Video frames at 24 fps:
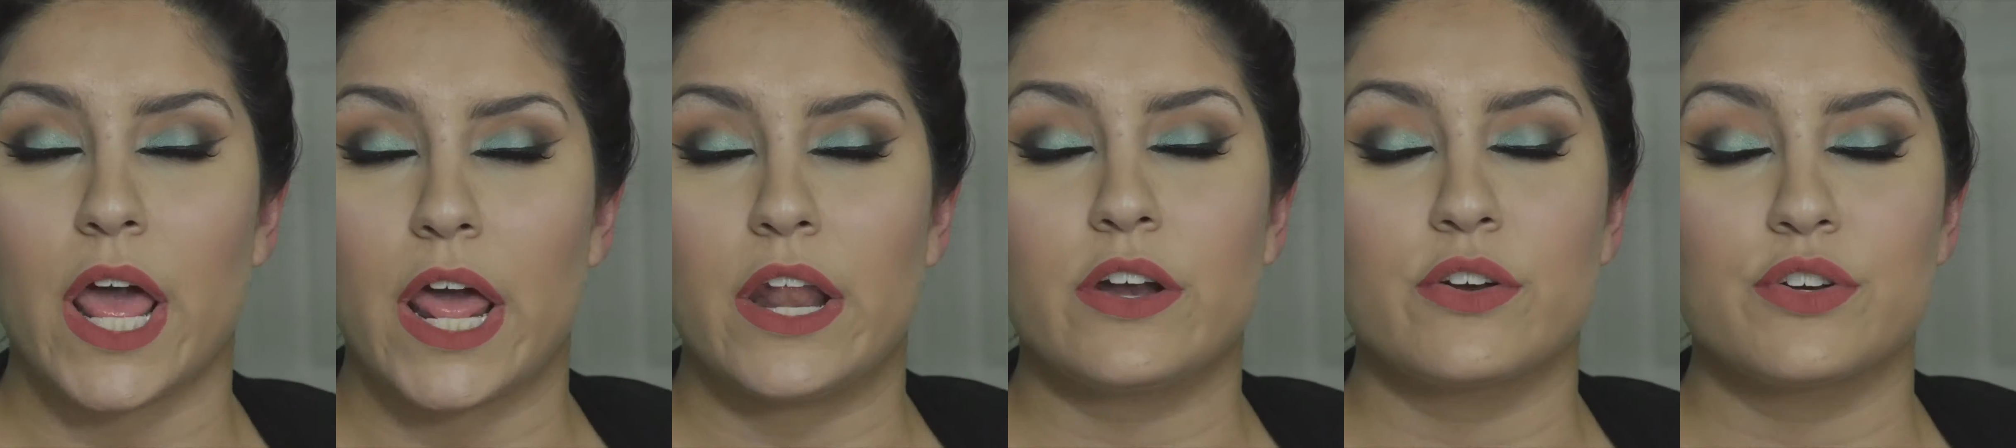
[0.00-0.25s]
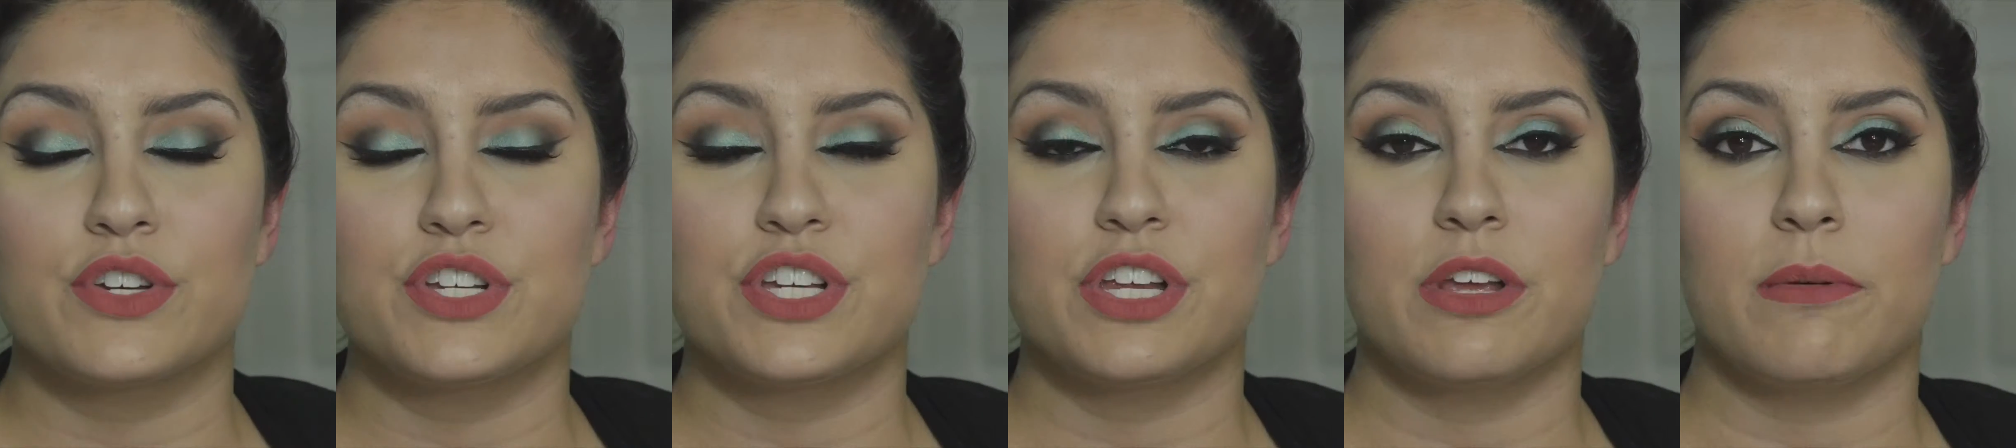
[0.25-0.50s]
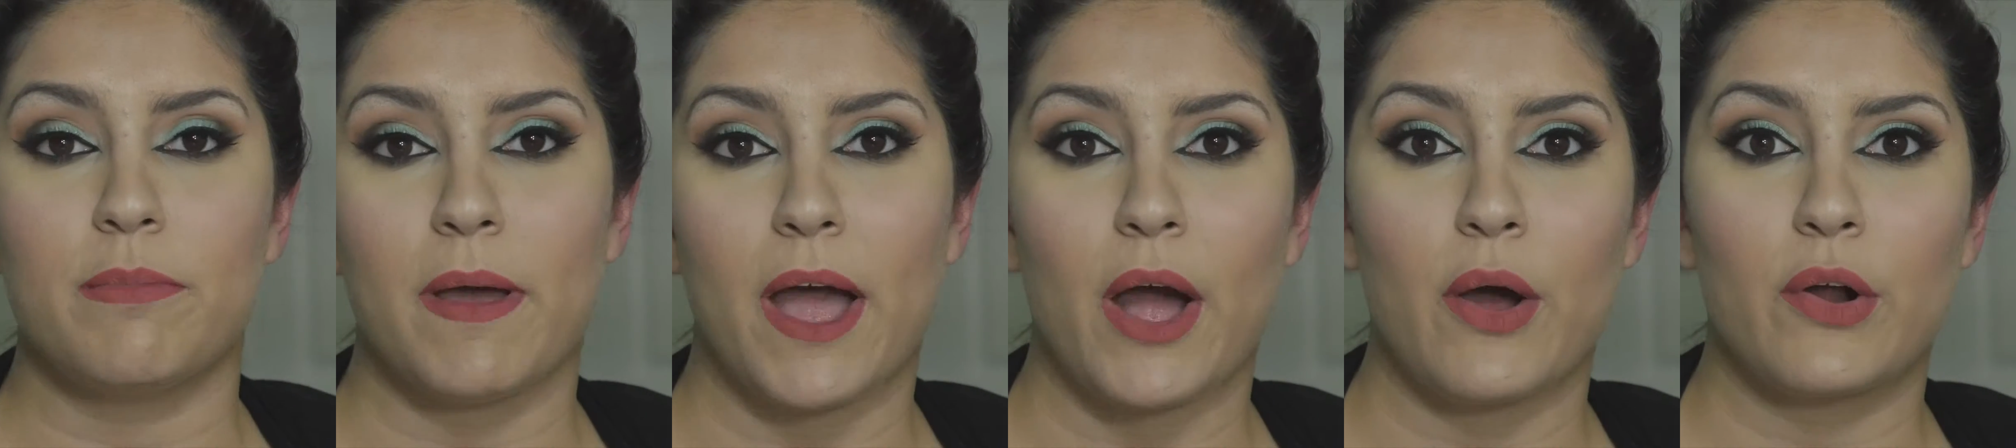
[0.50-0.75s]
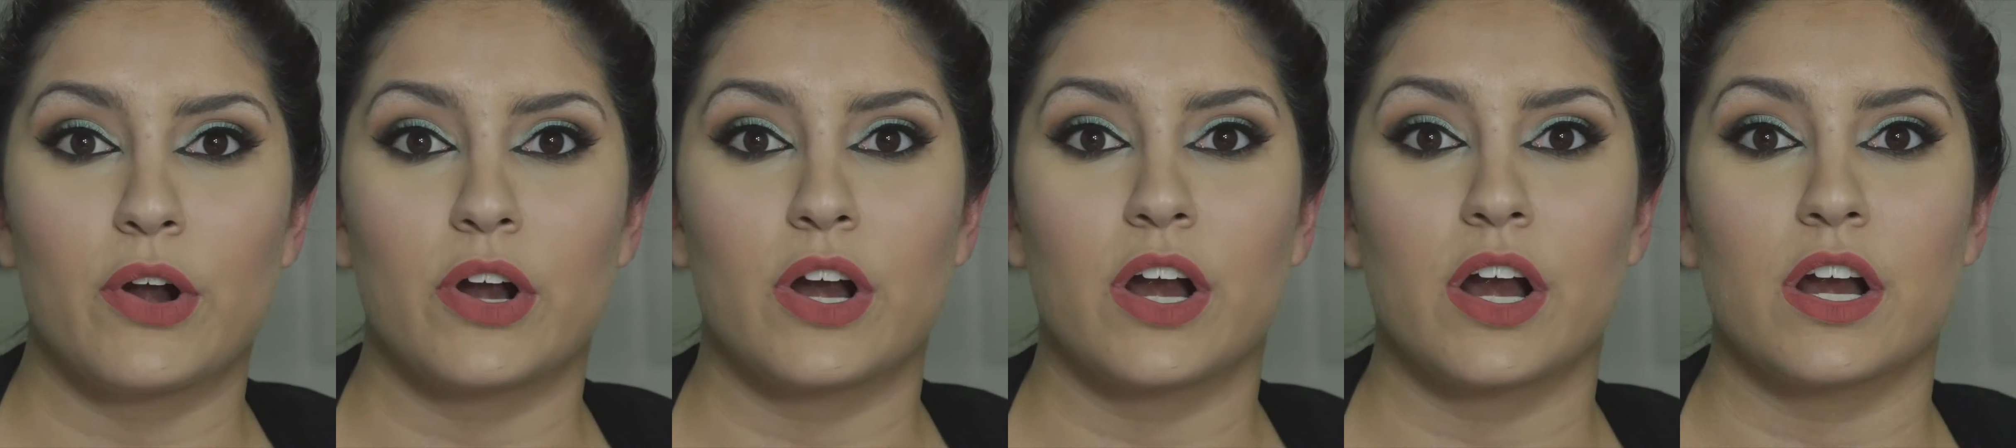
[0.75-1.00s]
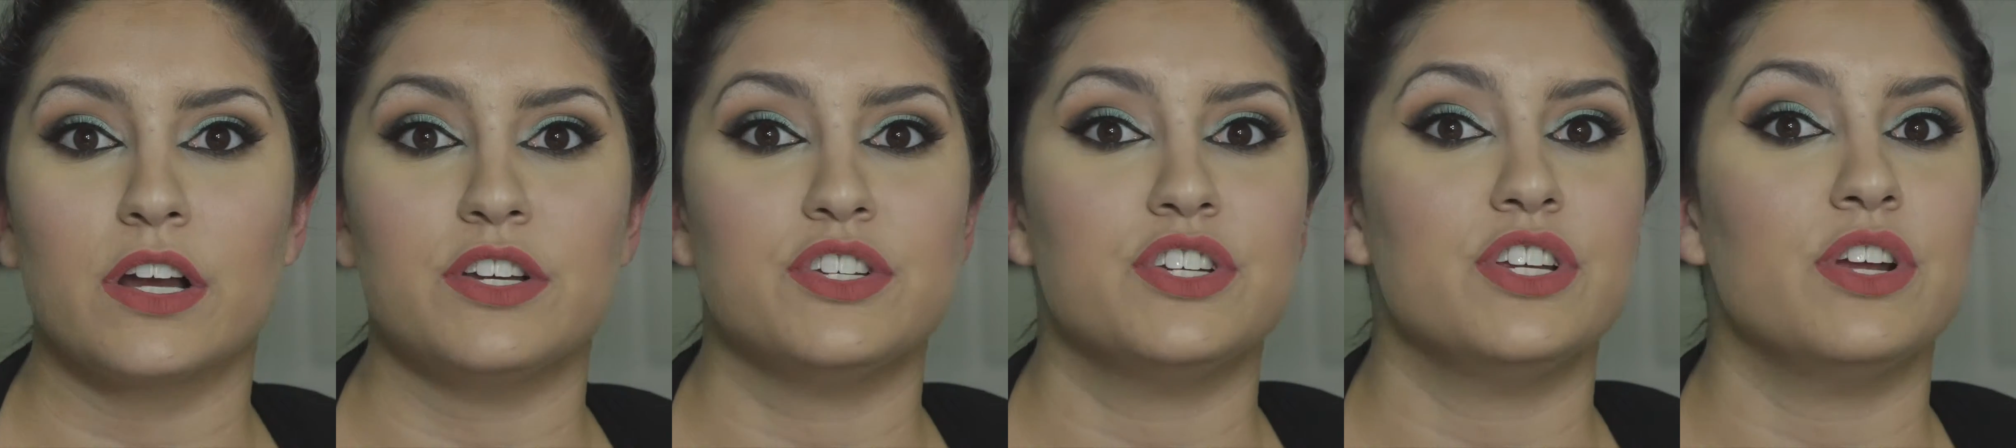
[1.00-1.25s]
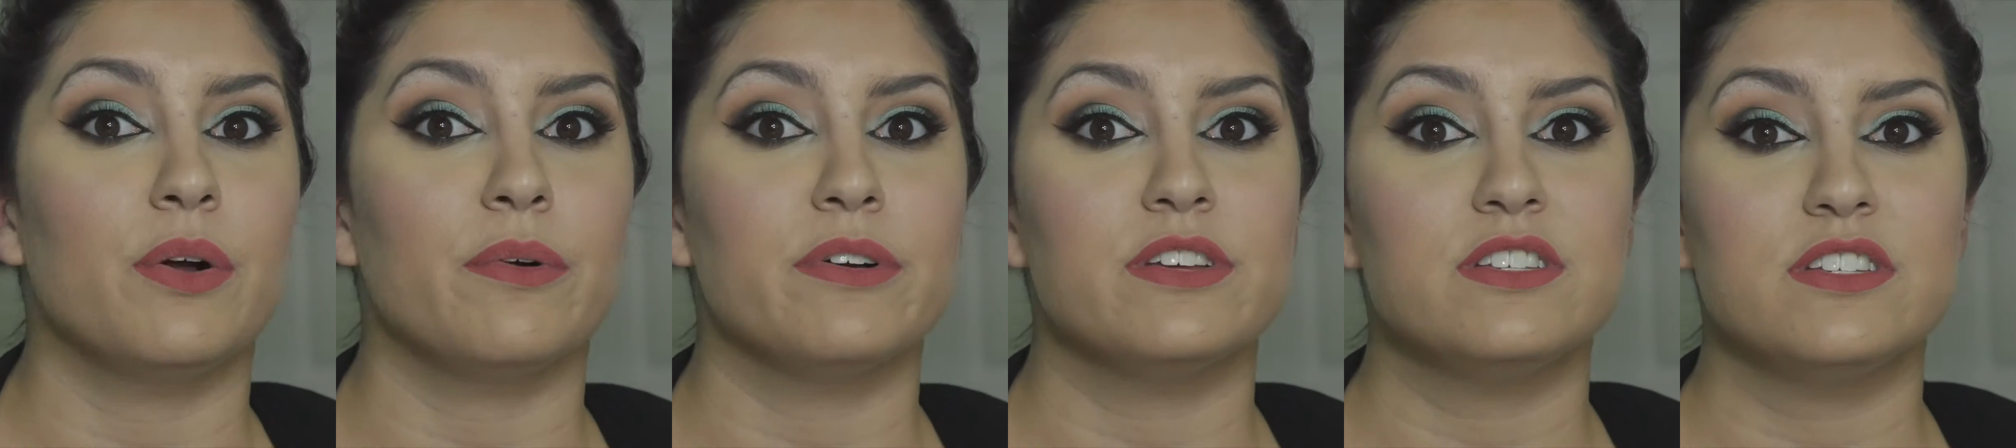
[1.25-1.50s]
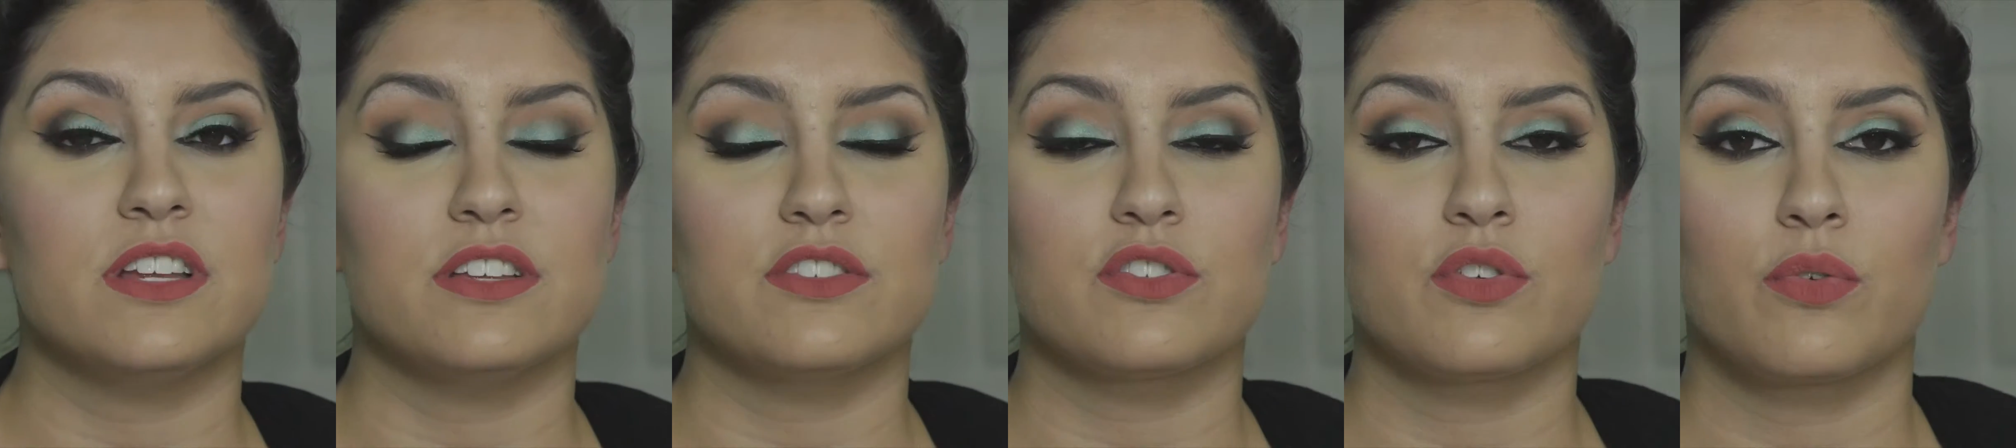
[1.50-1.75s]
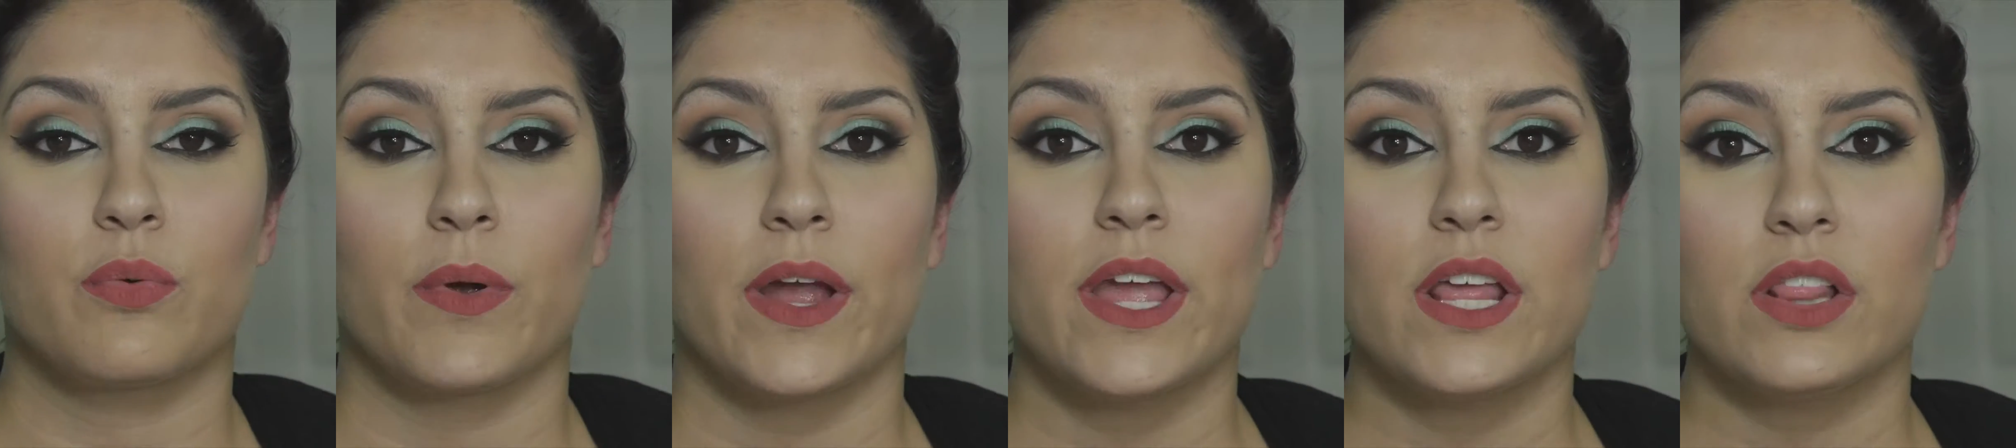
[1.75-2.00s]
energy about her and she always does
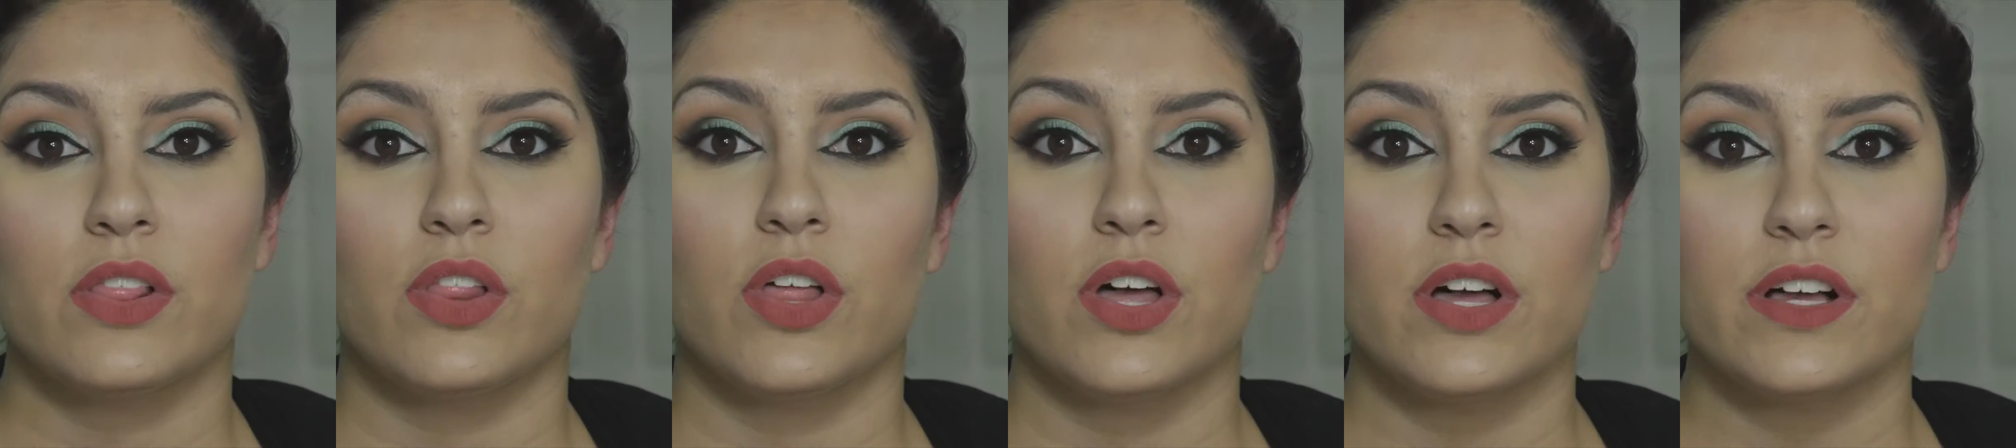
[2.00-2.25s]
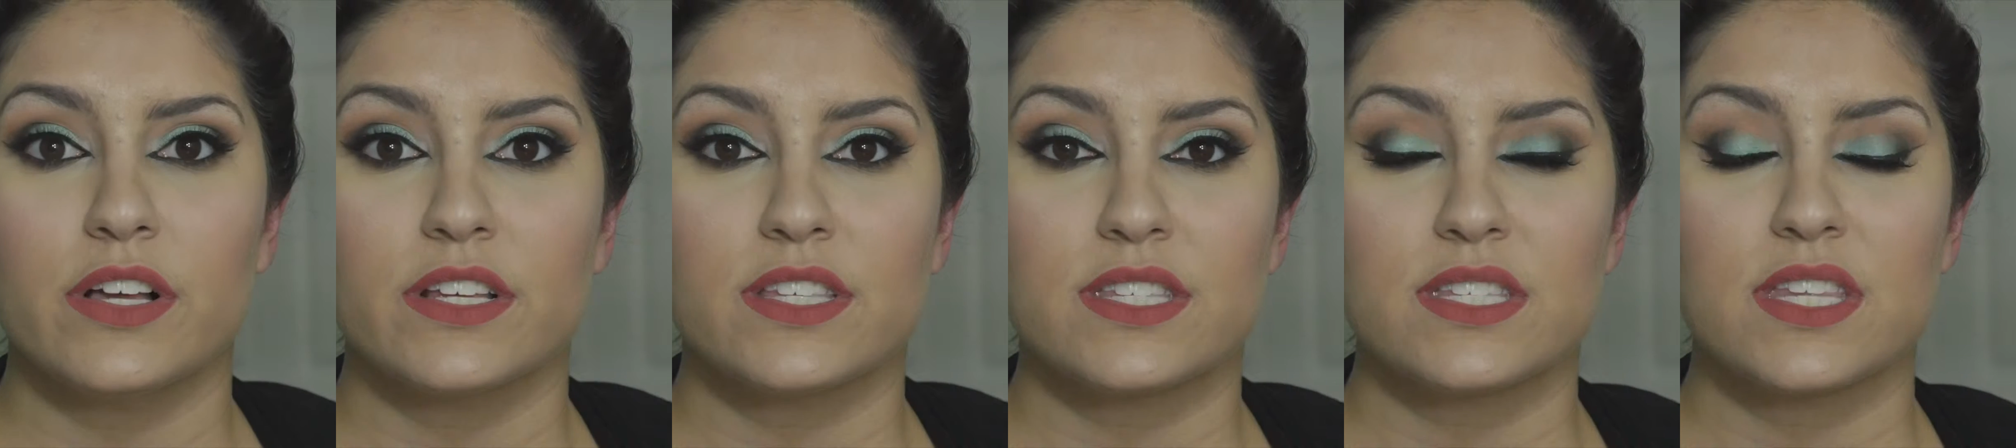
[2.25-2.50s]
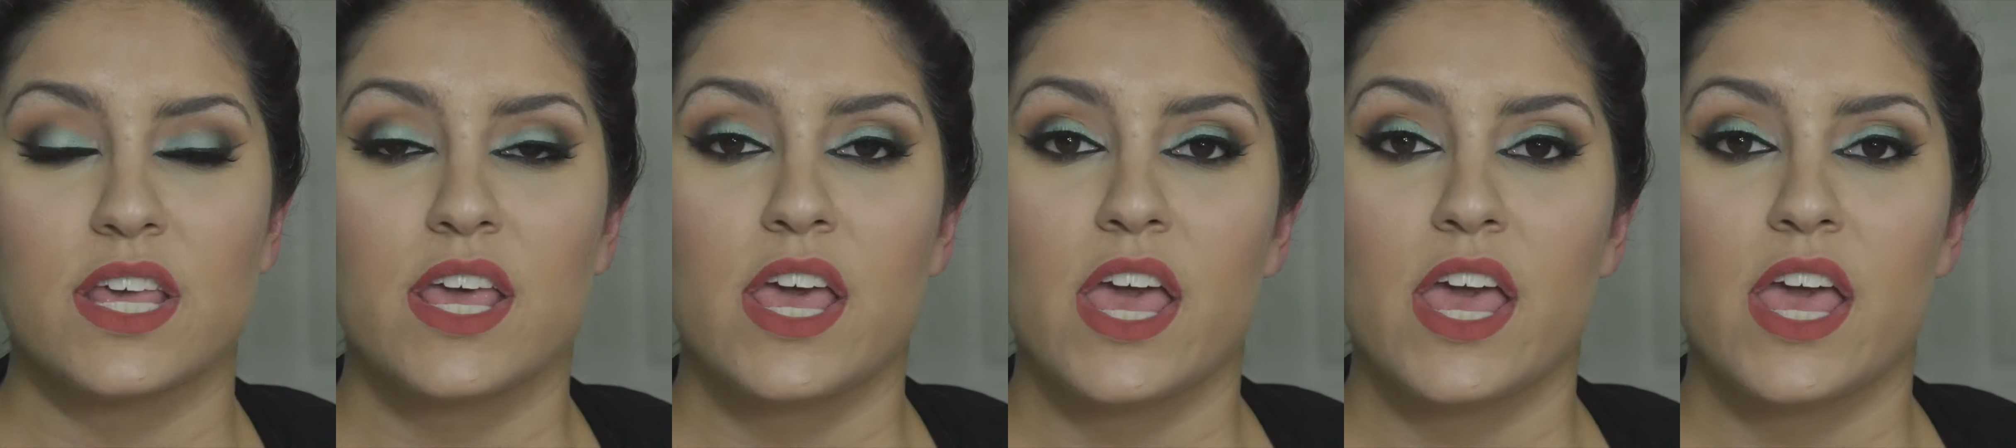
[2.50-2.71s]
great looks.